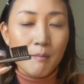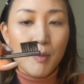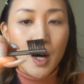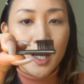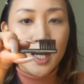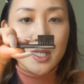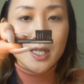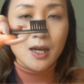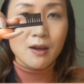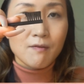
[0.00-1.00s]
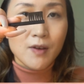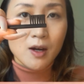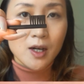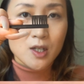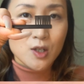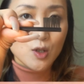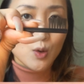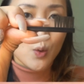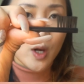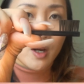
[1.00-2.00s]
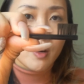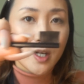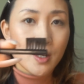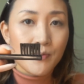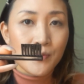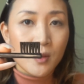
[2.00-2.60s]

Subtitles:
but it's like very squarey.